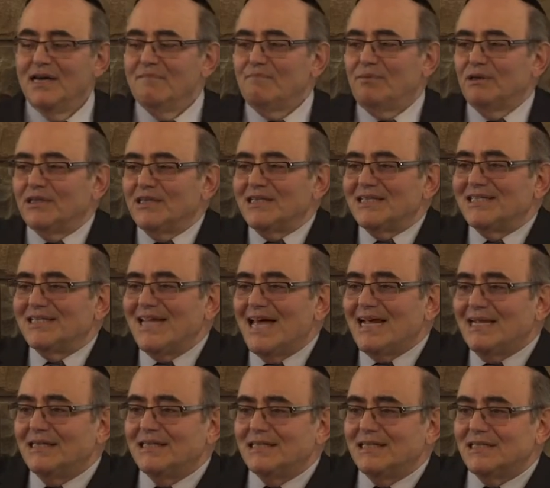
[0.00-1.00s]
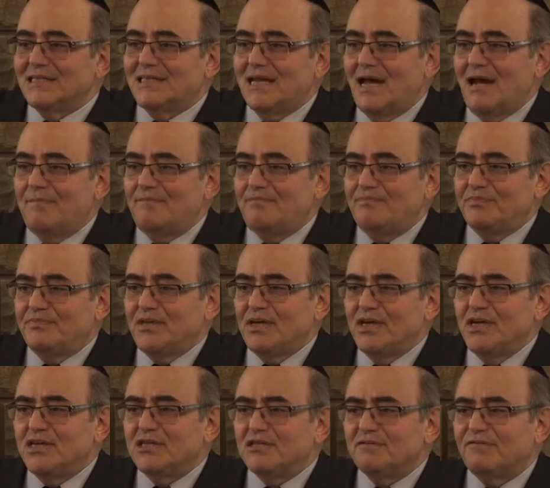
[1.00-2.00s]
But the second step
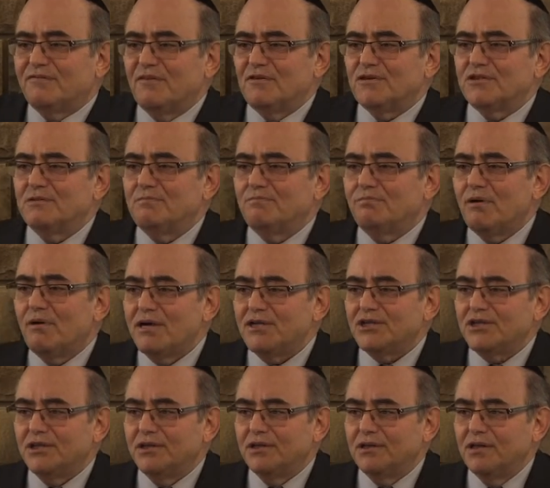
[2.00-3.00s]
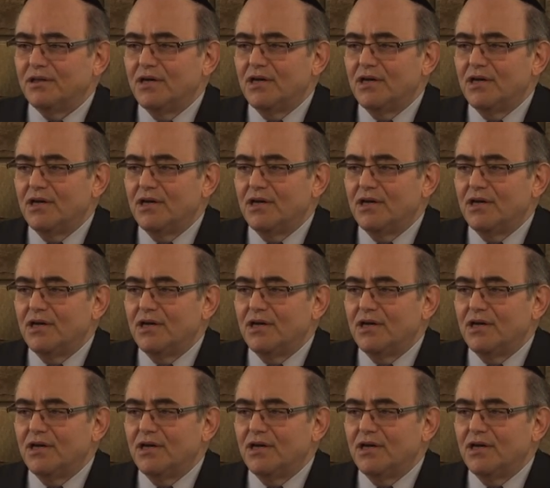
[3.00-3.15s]
is first impression.